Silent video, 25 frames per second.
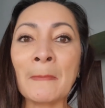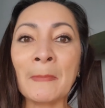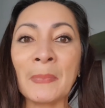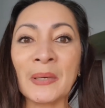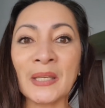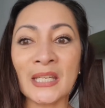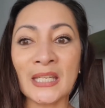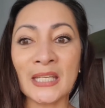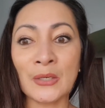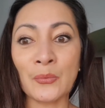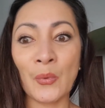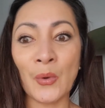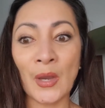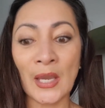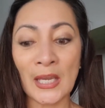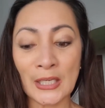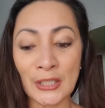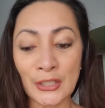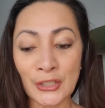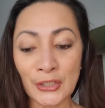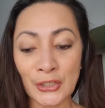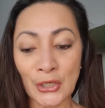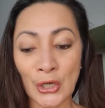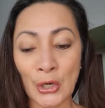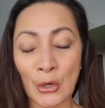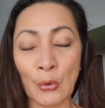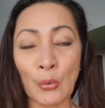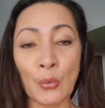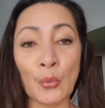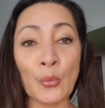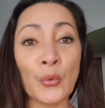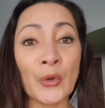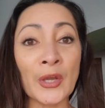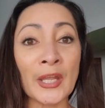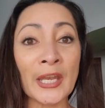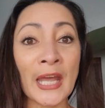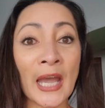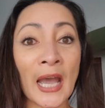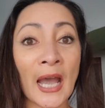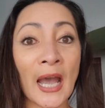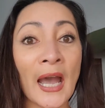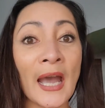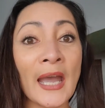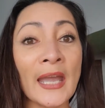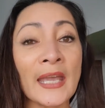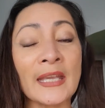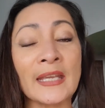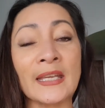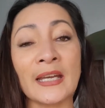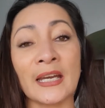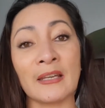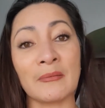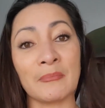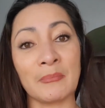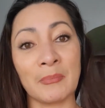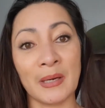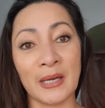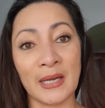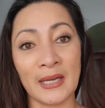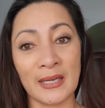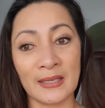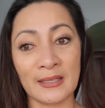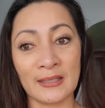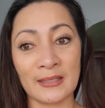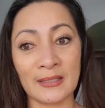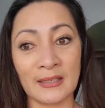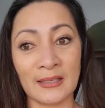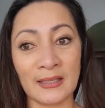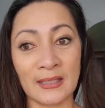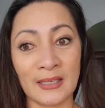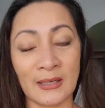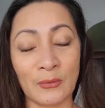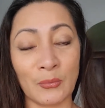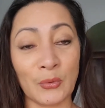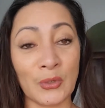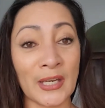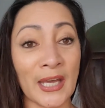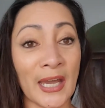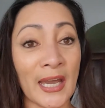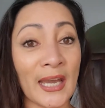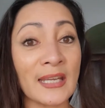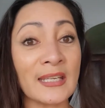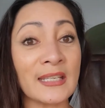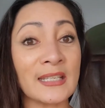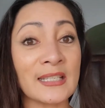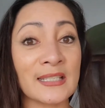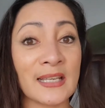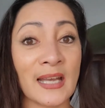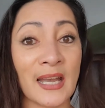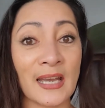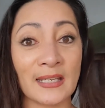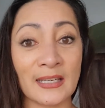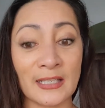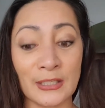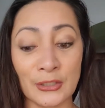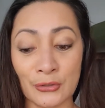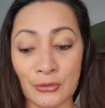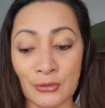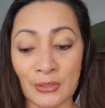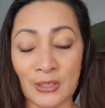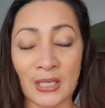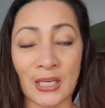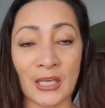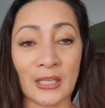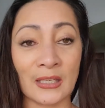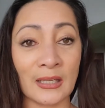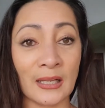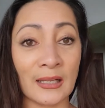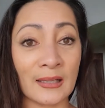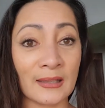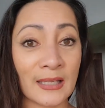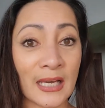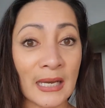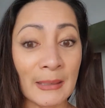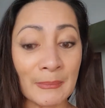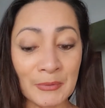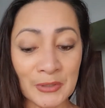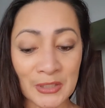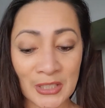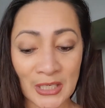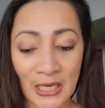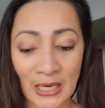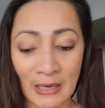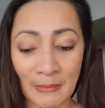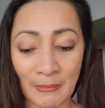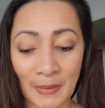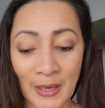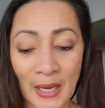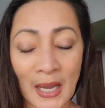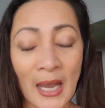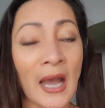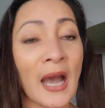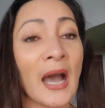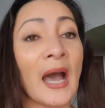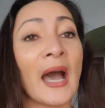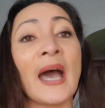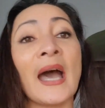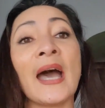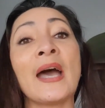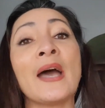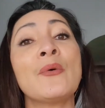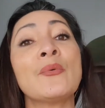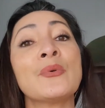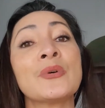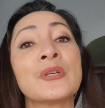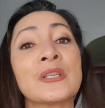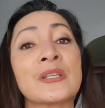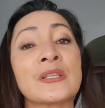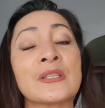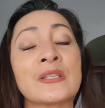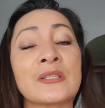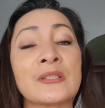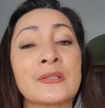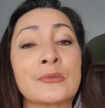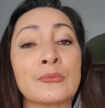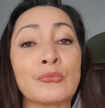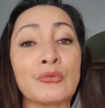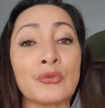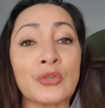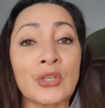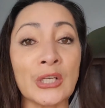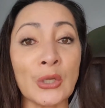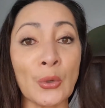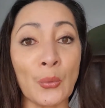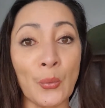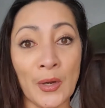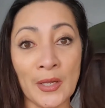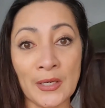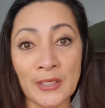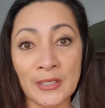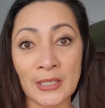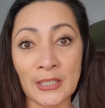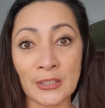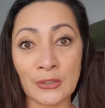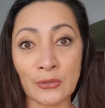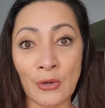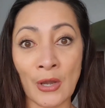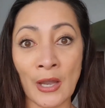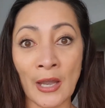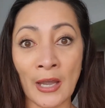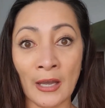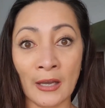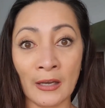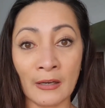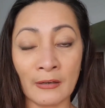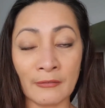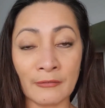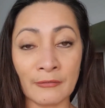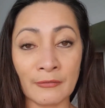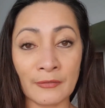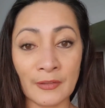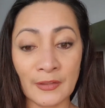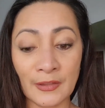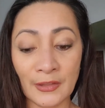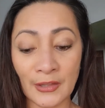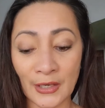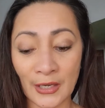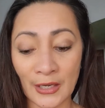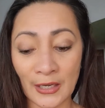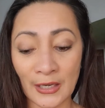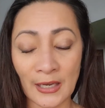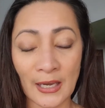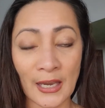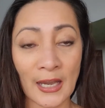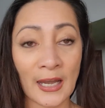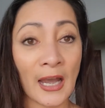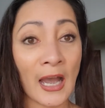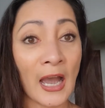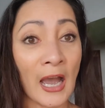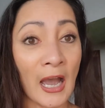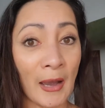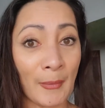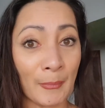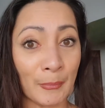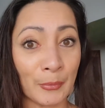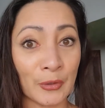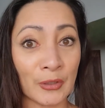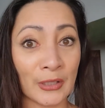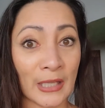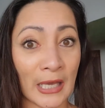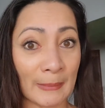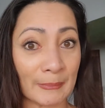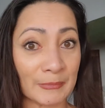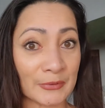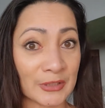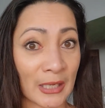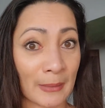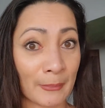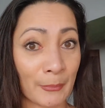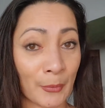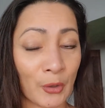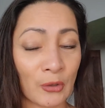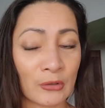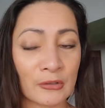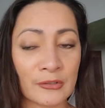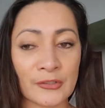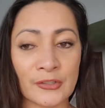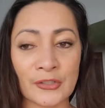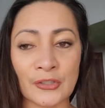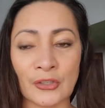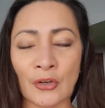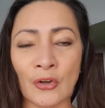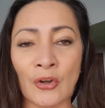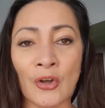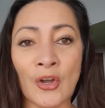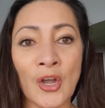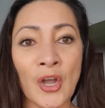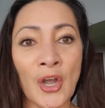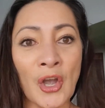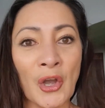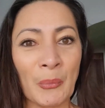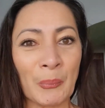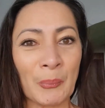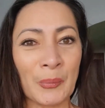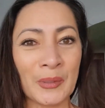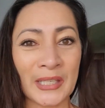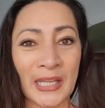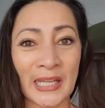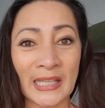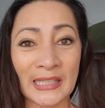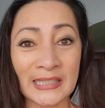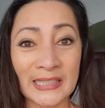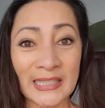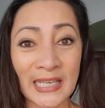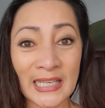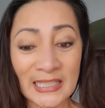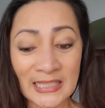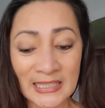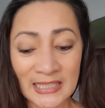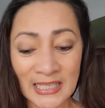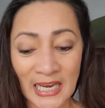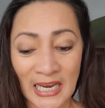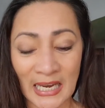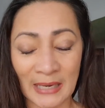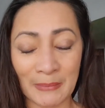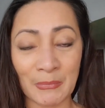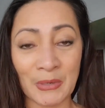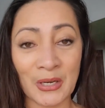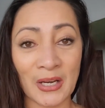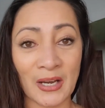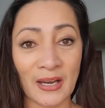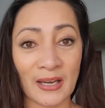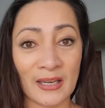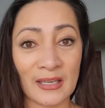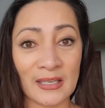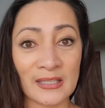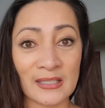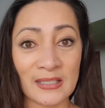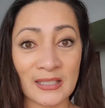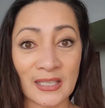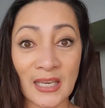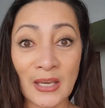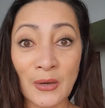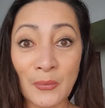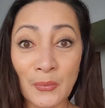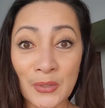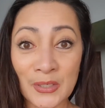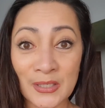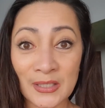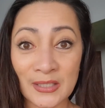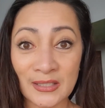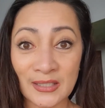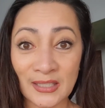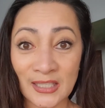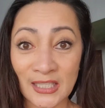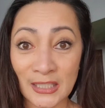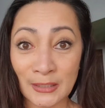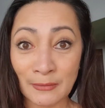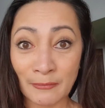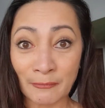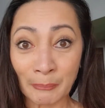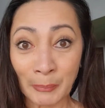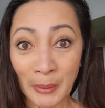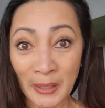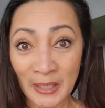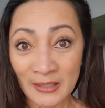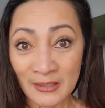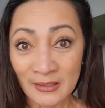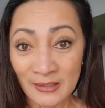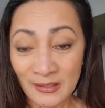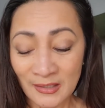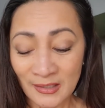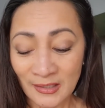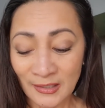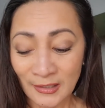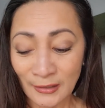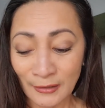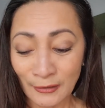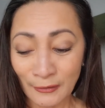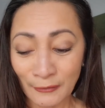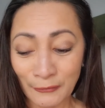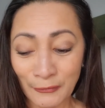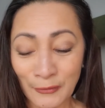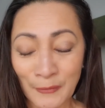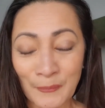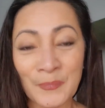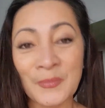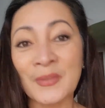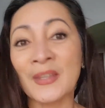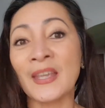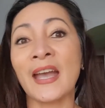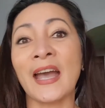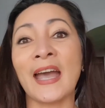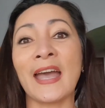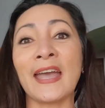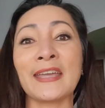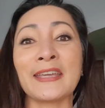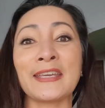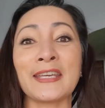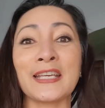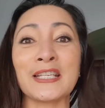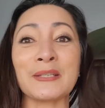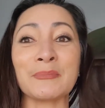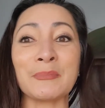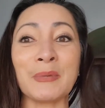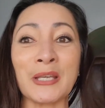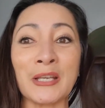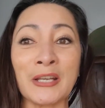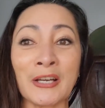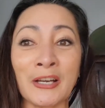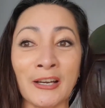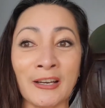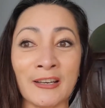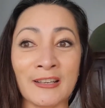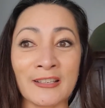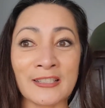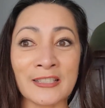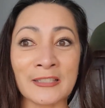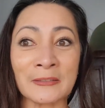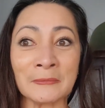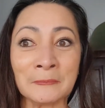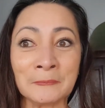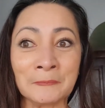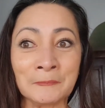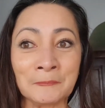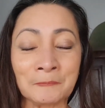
But anyway, so when I got my, when I decided to get a laptop, I was really wanting to have the Apple laptop also. But at that time, guys, it was expensive. I guess because